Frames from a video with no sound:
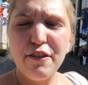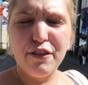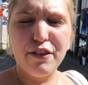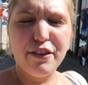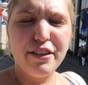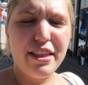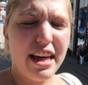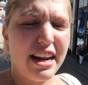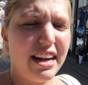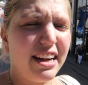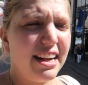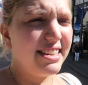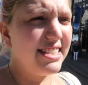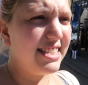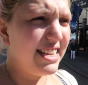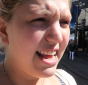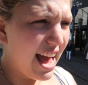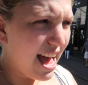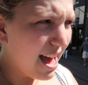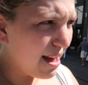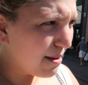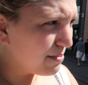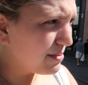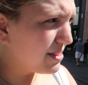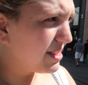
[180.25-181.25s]
for that
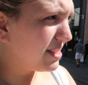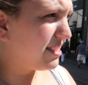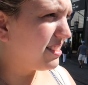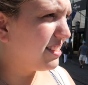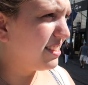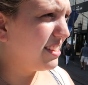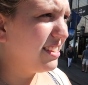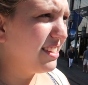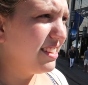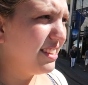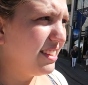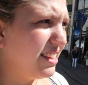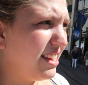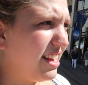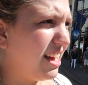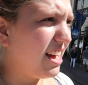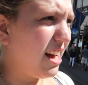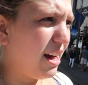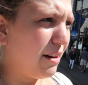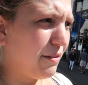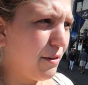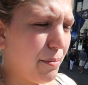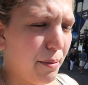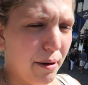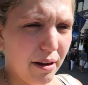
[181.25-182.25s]
attempt
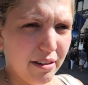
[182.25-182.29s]
of a